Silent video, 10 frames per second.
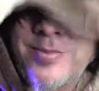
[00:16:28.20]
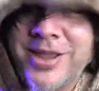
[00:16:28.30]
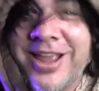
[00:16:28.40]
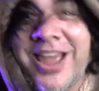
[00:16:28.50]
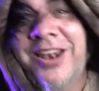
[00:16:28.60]

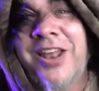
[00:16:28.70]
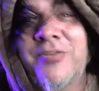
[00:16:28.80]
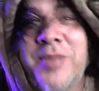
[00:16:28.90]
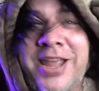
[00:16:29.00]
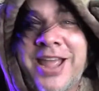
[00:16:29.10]
me and
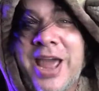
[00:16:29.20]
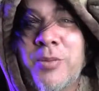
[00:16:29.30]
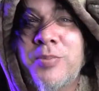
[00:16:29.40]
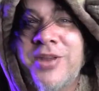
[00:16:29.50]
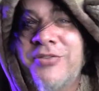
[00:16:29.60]
love me, and
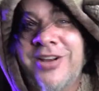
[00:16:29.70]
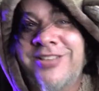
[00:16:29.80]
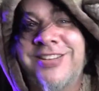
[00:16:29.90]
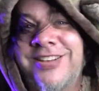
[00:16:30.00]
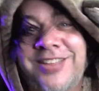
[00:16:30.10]
we'll be
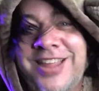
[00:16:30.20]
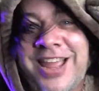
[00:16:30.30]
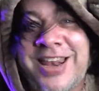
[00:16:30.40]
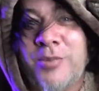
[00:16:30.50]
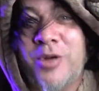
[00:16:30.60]
friends until the
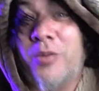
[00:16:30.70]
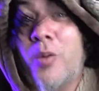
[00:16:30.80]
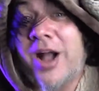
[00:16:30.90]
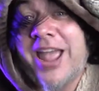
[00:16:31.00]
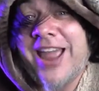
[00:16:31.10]
end, and we'll go
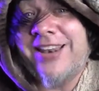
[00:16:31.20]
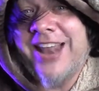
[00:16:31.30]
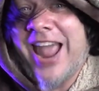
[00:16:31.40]
walk hand in